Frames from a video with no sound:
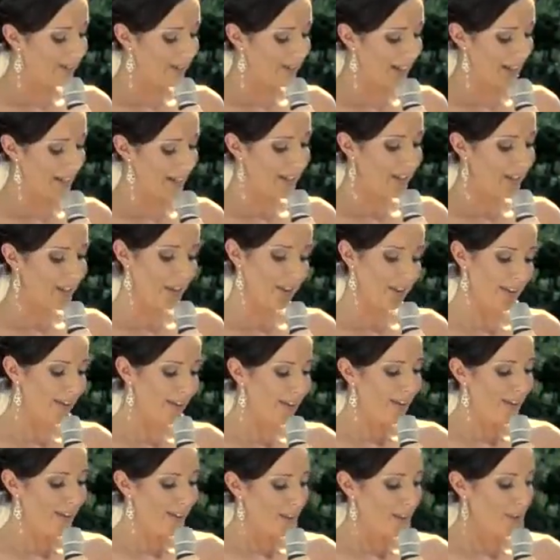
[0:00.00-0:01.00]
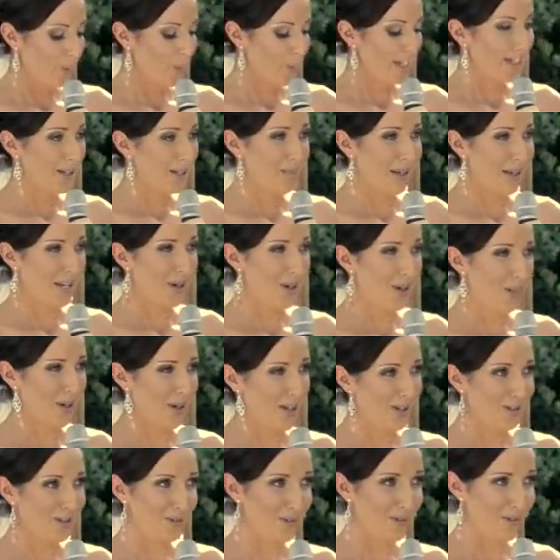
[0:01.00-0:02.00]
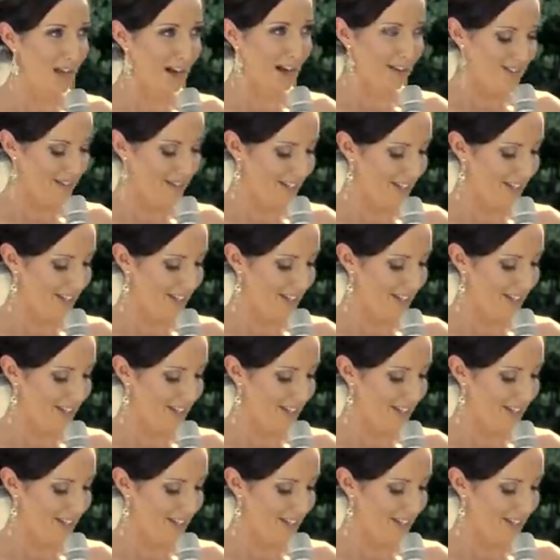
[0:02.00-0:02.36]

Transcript: I've also had a couple of couples